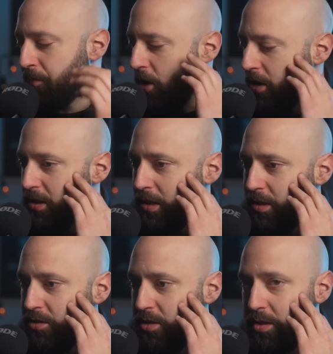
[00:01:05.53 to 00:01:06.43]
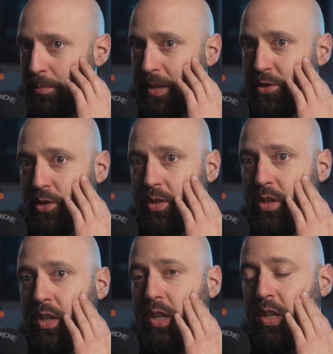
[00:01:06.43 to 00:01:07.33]
Honestly, it's just a bad
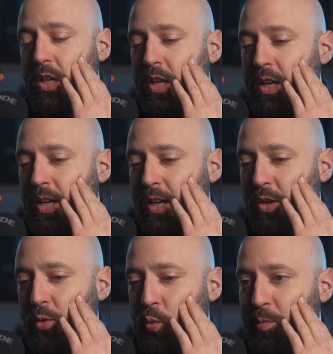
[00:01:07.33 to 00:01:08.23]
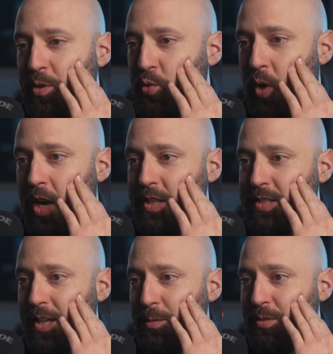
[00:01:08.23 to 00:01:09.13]
joke. We've been trying to
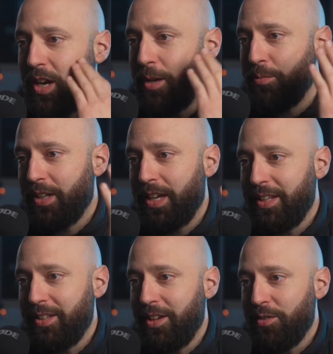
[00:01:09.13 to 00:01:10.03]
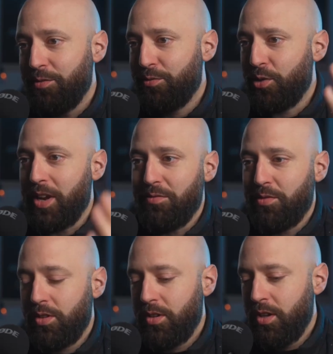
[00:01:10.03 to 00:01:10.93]
set up time to get it done forever.